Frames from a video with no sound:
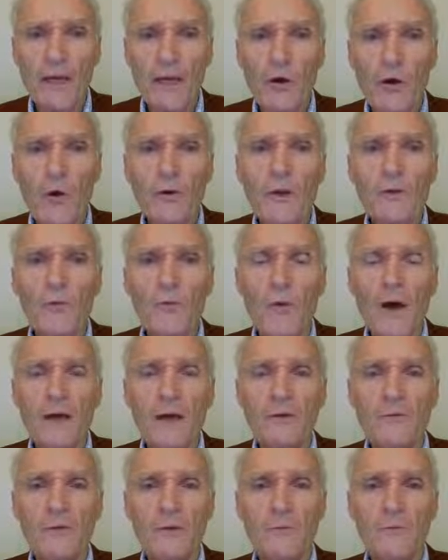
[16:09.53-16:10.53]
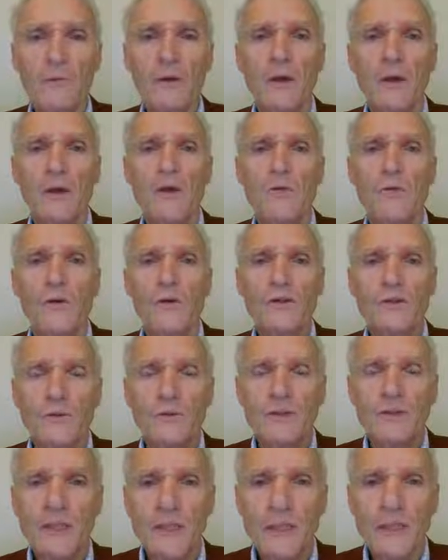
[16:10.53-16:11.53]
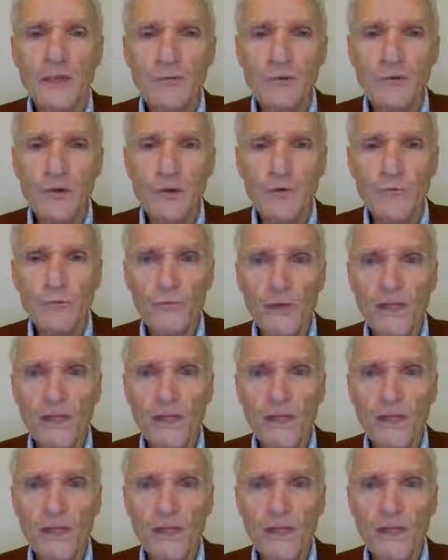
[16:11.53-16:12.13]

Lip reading: and in only one of them was there a significant